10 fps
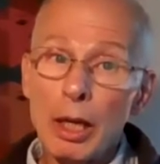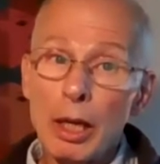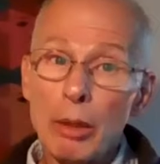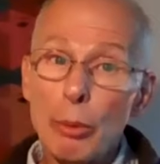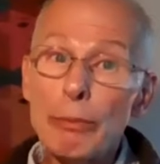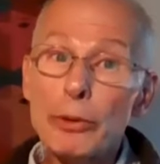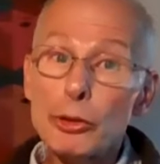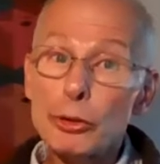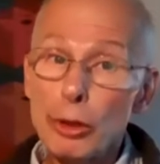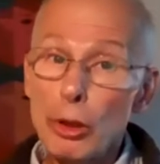Reverend
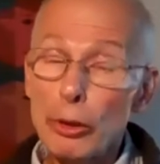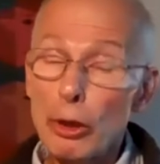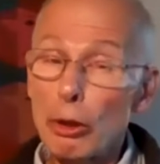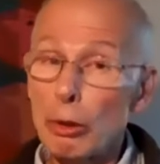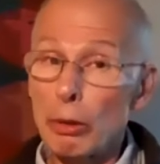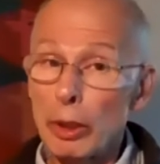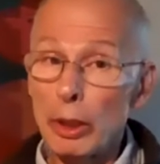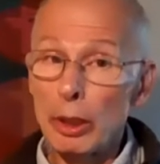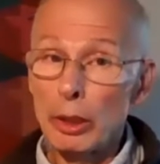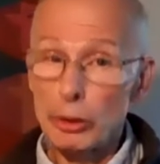Soto
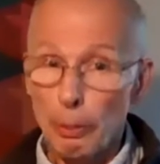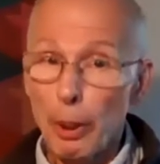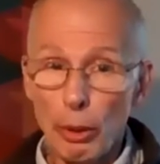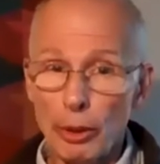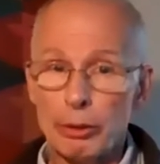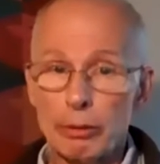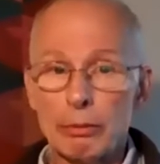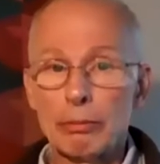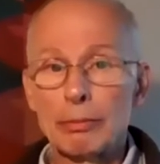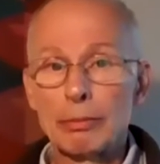is a poet,
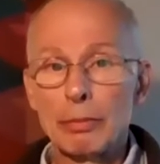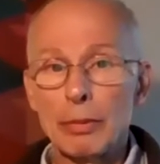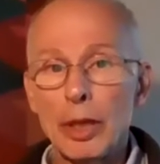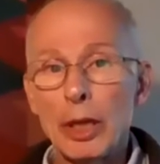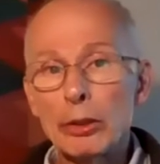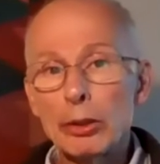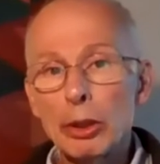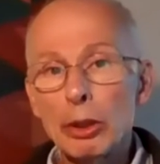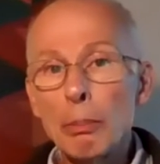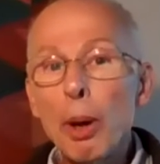and
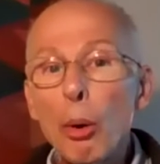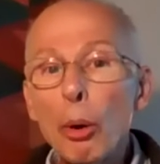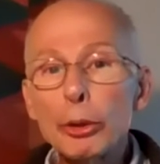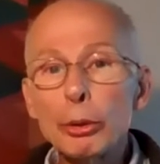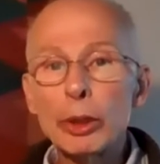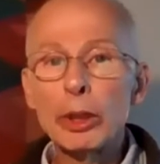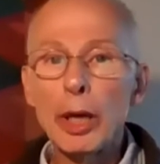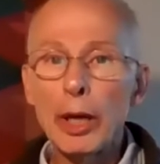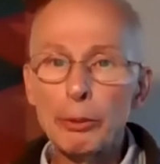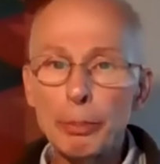her poetry
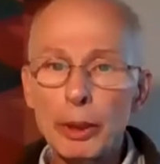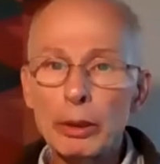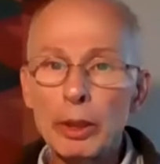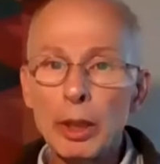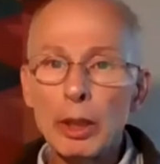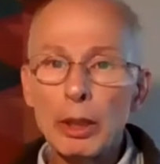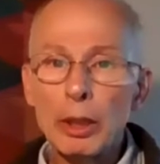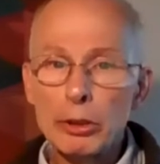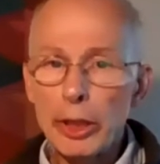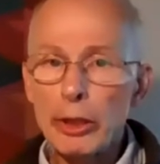has been
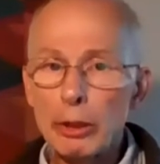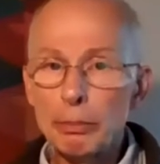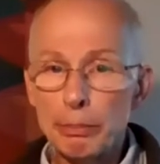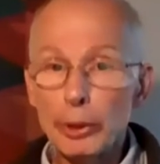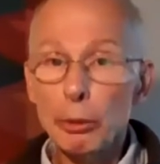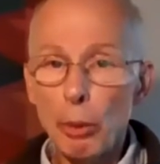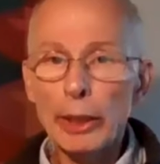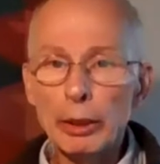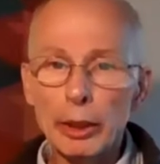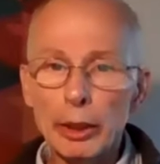shared pretty
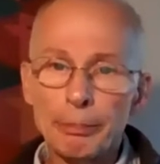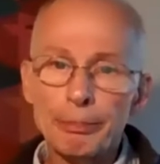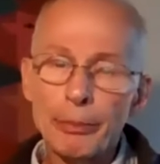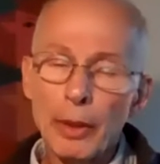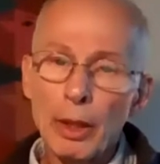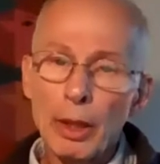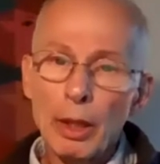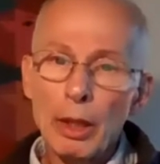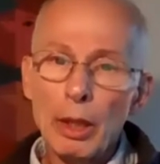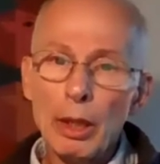widely.
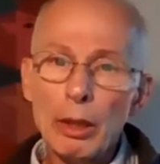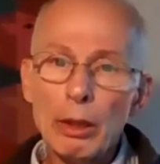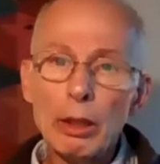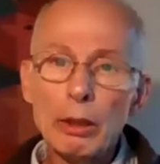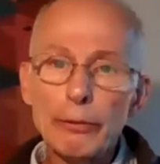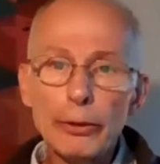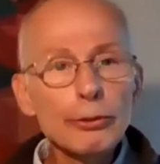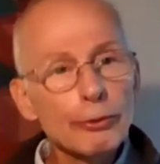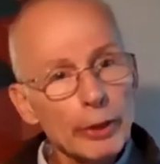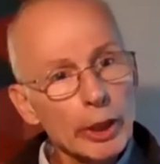In our
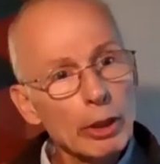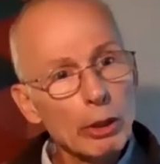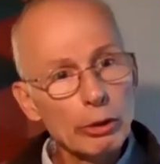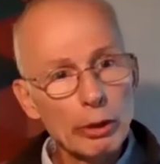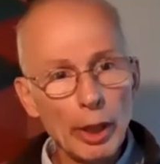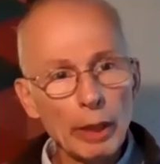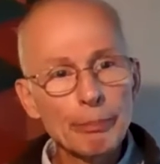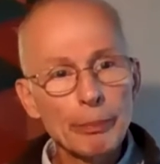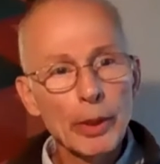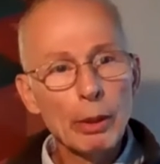first video today,
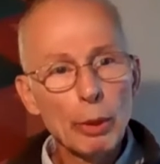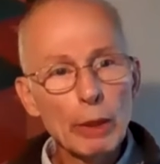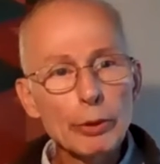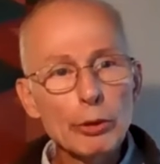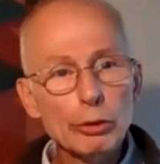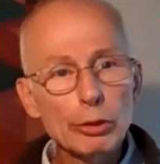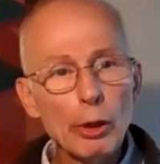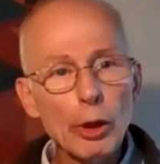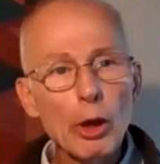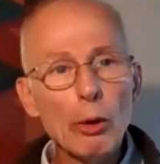Reverend
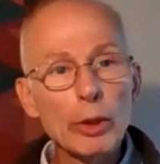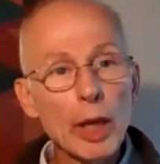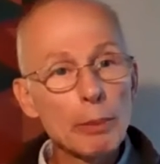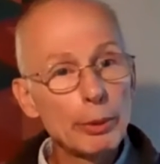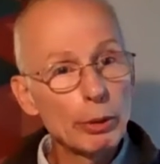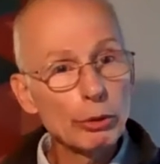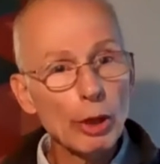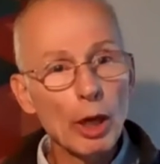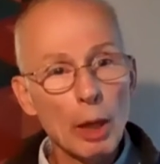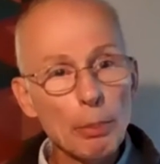Soto debuts
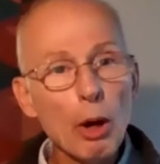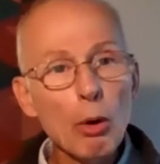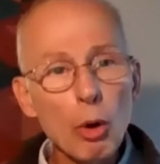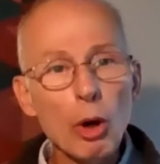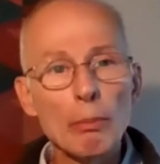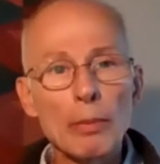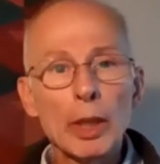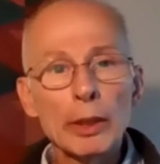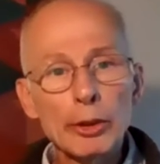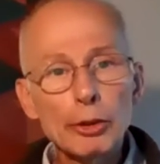a poem
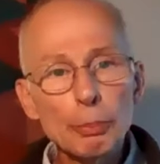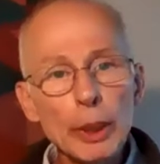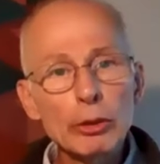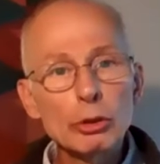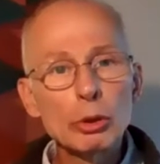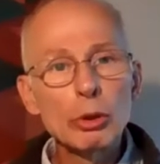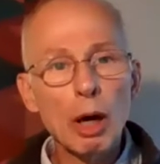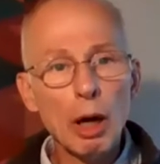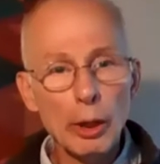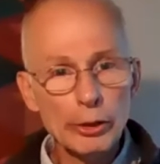that speaks to
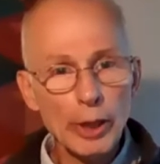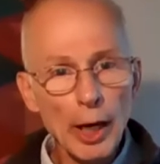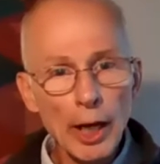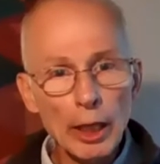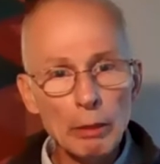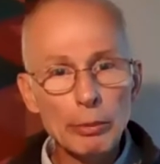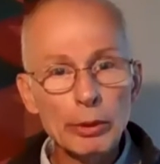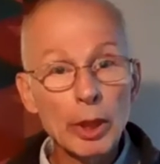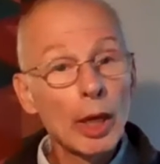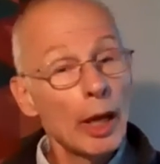our times
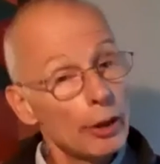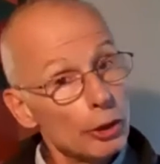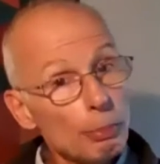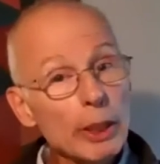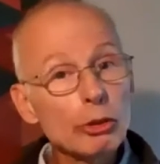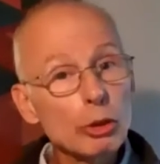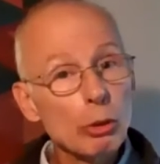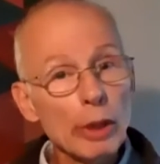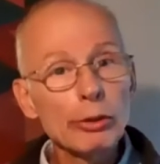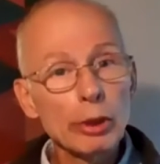and speaks to
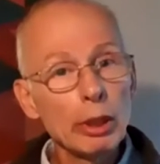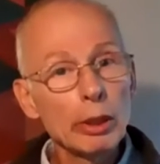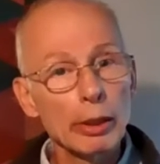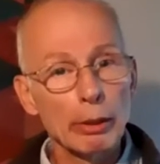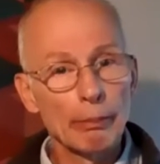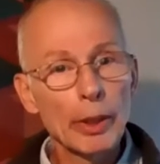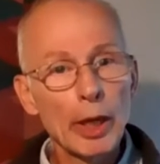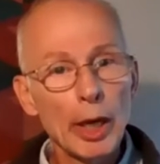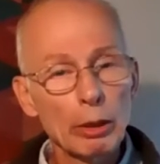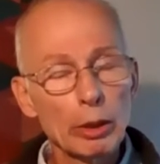us here
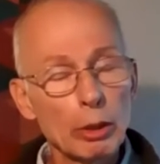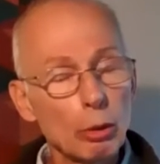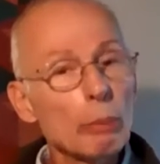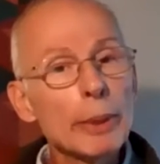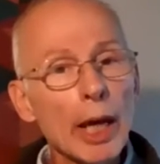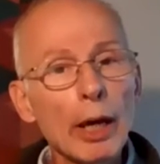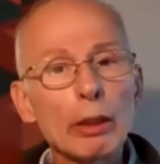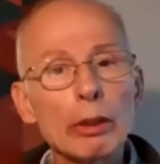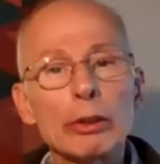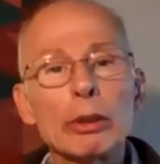in Whidbey
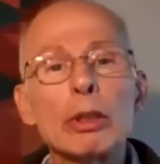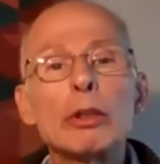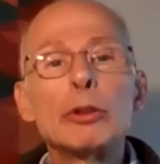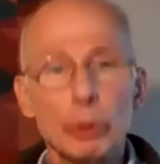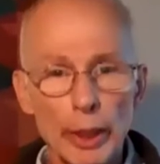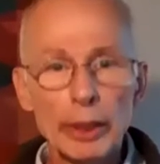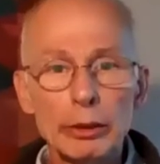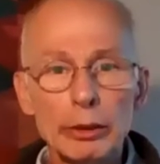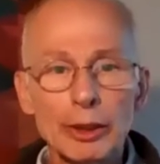Island directly.